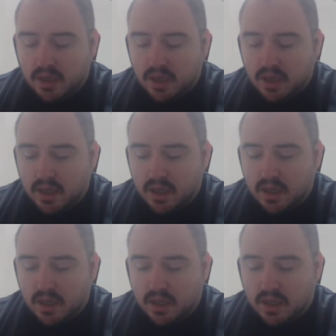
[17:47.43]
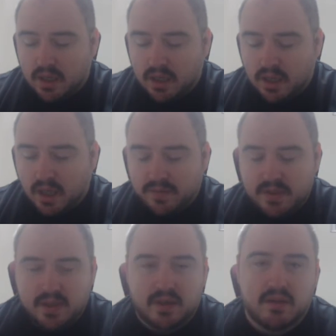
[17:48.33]
I'll have to
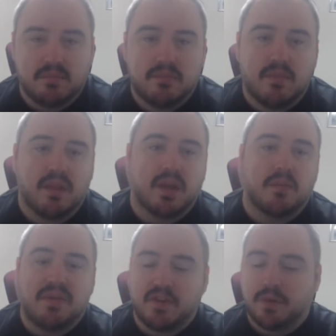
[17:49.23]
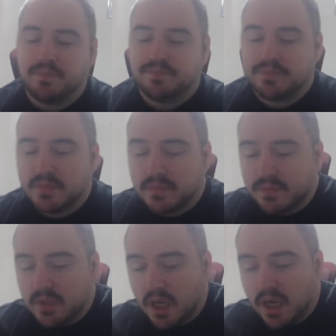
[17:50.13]
set a thing on my phone.
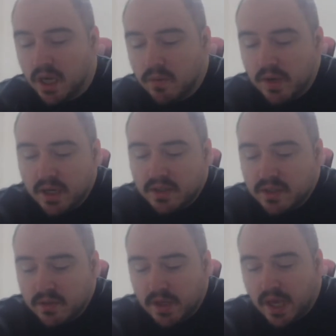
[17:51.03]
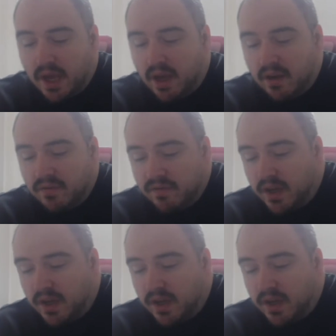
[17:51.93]
What else do we have?